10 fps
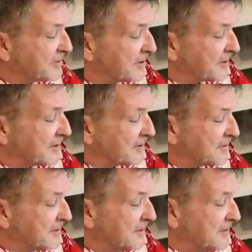after.
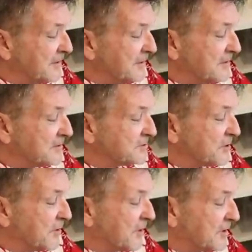
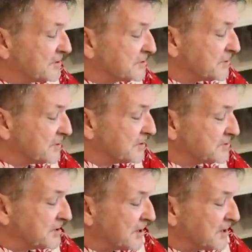So also
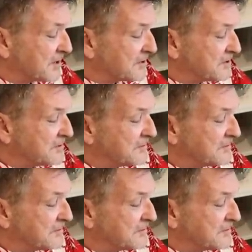this had a